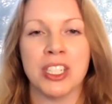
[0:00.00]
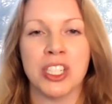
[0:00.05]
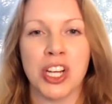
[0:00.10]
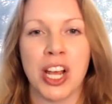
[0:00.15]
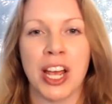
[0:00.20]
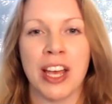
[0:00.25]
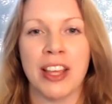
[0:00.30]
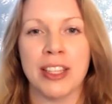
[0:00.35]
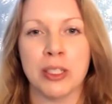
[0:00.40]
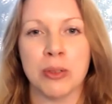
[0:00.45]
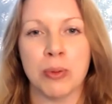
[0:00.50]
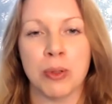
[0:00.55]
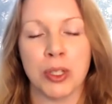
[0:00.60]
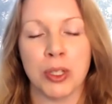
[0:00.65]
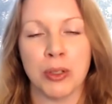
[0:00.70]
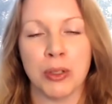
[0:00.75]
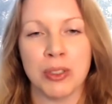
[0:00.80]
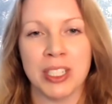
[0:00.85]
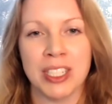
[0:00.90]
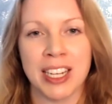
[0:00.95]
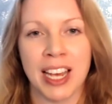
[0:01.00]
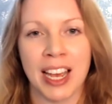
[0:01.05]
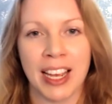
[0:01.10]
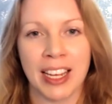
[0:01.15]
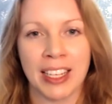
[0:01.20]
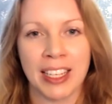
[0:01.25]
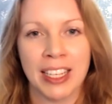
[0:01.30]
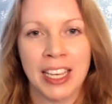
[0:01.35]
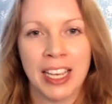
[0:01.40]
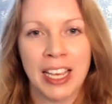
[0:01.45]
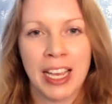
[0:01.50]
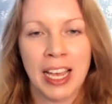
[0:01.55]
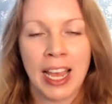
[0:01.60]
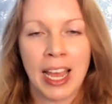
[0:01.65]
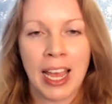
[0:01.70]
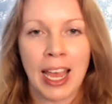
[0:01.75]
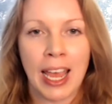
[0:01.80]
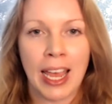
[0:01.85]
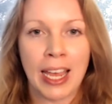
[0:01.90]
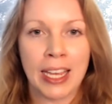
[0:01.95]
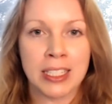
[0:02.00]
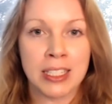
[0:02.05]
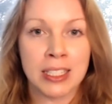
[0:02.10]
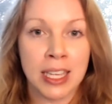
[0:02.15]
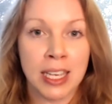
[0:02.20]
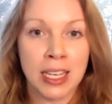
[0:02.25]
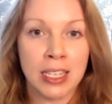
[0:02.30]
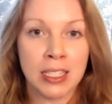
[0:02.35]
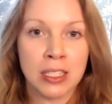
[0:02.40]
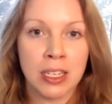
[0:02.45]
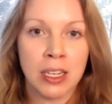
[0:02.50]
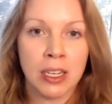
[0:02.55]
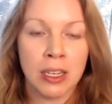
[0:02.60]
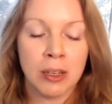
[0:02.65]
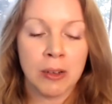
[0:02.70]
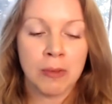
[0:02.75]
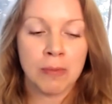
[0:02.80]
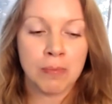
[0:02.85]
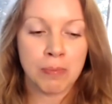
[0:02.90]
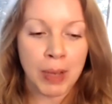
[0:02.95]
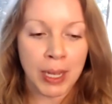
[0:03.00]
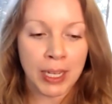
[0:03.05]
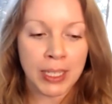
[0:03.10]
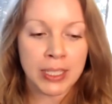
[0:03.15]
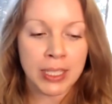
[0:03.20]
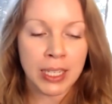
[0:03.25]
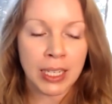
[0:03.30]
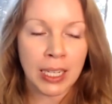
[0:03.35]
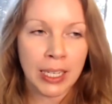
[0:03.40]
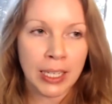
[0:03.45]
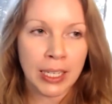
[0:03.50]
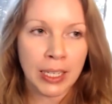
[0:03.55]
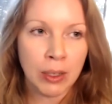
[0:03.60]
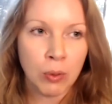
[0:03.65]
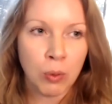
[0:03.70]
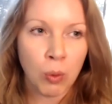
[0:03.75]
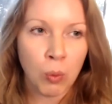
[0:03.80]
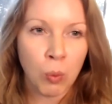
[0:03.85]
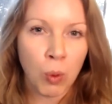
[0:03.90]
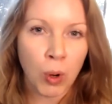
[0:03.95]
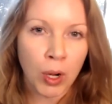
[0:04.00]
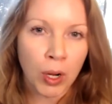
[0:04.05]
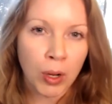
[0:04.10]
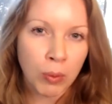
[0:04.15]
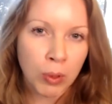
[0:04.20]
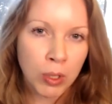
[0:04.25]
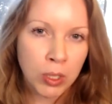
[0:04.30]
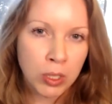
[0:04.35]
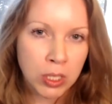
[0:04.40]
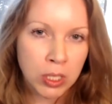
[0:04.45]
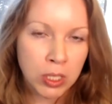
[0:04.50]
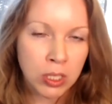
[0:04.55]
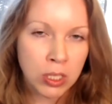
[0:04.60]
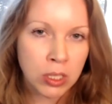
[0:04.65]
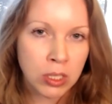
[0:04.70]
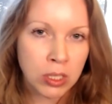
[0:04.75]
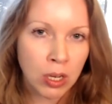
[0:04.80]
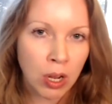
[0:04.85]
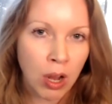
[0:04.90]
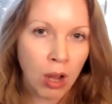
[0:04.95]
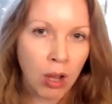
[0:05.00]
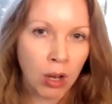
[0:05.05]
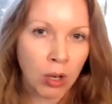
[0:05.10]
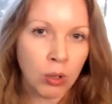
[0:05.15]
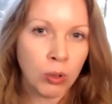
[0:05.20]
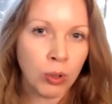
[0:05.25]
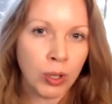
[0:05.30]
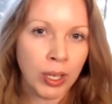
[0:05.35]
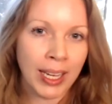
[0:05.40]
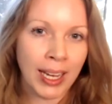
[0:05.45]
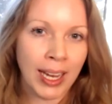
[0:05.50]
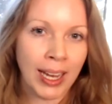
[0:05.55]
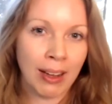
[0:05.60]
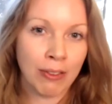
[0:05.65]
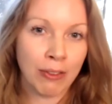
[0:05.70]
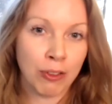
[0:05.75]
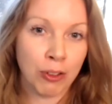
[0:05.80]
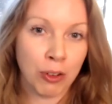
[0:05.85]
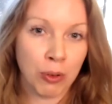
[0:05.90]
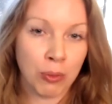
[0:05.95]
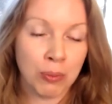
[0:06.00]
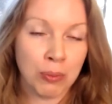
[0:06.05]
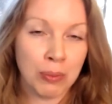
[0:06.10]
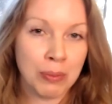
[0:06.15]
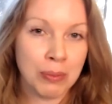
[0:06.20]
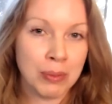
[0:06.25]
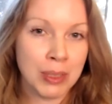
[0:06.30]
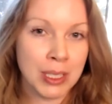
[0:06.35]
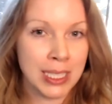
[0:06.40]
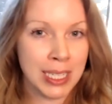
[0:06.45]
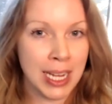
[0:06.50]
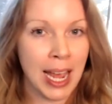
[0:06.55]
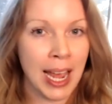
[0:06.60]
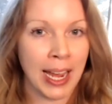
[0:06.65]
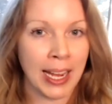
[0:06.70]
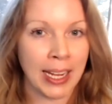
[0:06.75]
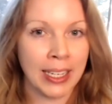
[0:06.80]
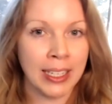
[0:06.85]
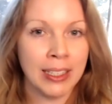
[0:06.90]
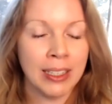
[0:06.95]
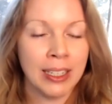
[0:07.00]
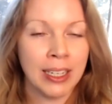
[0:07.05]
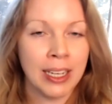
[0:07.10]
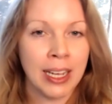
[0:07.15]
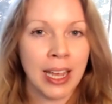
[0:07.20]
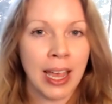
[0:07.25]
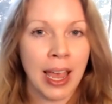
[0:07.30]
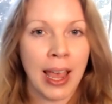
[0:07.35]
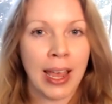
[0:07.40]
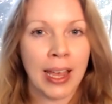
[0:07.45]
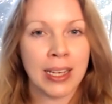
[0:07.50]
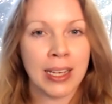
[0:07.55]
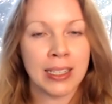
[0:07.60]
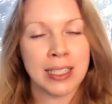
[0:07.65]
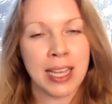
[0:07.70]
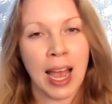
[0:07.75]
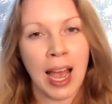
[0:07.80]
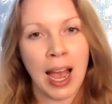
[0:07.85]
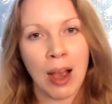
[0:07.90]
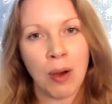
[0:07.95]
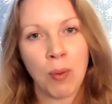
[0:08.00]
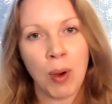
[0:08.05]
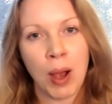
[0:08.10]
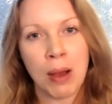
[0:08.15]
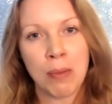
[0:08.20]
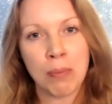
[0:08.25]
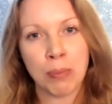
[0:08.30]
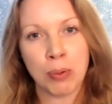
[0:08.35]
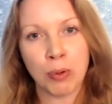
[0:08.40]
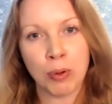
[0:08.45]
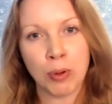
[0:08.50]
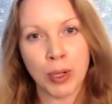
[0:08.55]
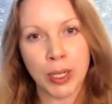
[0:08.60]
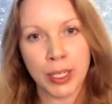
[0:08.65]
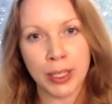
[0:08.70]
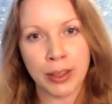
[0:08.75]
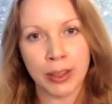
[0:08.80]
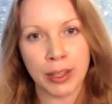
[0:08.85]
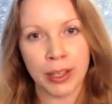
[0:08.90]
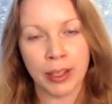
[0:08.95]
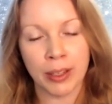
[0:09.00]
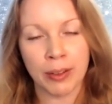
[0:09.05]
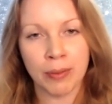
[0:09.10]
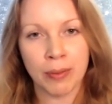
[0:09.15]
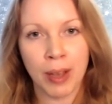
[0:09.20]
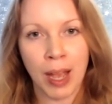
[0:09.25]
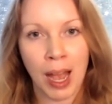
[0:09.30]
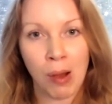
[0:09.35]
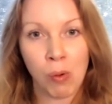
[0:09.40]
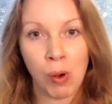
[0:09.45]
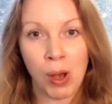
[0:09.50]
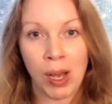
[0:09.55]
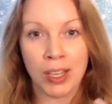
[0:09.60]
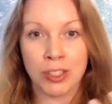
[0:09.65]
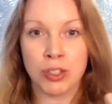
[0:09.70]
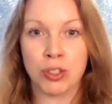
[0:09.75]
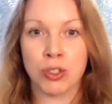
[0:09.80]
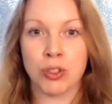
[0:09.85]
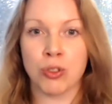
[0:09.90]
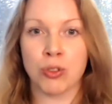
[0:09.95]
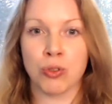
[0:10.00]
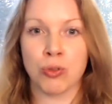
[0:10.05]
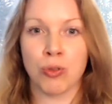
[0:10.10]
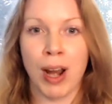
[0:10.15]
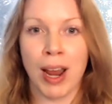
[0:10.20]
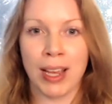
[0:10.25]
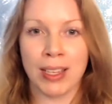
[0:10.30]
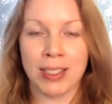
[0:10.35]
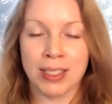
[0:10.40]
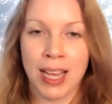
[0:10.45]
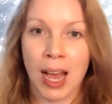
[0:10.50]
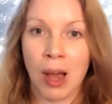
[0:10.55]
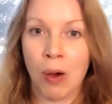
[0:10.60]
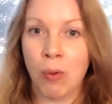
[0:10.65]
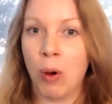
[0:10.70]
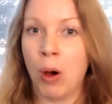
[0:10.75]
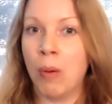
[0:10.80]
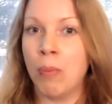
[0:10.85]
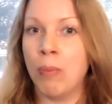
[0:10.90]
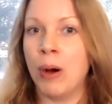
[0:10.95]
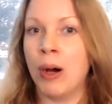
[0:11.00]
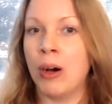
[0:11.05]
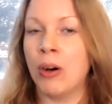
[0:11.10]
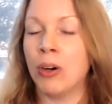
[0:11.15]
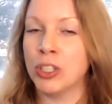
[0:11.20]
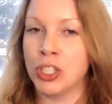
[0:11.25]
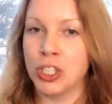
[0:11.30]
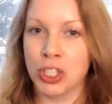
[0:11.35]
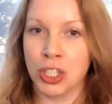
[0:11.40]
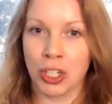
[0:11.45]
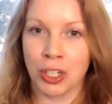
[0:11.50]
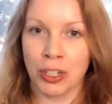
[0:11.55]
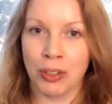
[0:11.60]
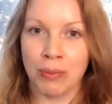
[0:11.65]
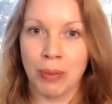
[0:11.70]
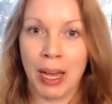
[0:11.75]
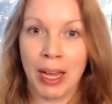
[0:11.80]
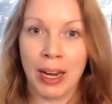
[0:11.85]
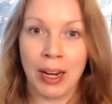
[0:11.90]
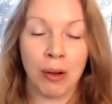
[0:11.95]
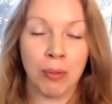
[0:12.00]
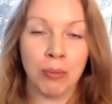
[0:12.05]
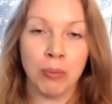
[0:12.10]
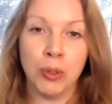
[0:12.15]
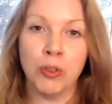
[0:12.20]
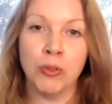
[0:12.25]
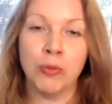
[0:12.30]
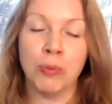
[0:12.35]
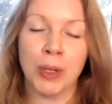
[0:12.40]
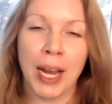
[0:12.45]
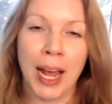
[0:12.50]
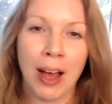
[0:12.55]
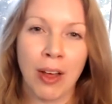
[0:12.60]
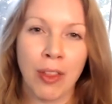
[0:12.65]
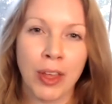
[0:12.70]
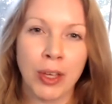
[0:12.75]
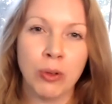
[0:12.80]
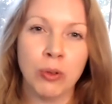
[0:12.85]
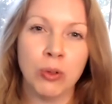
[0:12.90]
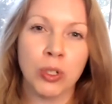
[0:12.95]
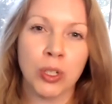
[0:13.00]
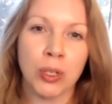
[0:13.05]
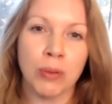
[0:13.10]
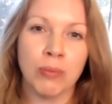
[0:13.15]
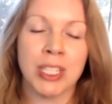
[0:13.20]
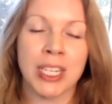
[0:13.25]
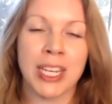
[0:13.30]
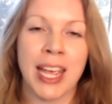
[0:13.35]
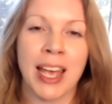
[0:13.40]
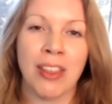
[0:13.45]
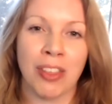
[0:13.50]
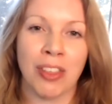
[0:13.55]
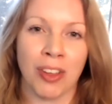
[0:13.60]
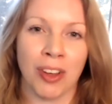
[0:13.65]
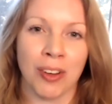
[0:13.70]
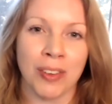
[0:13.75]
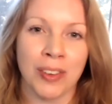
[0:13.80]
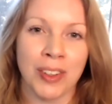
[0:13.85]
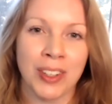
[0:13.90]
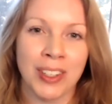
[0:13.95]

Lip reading: share this with you today, is that basically what I want us to start looking at from today is how our breathing, how our stress, how our posture and our movement, how they all come together.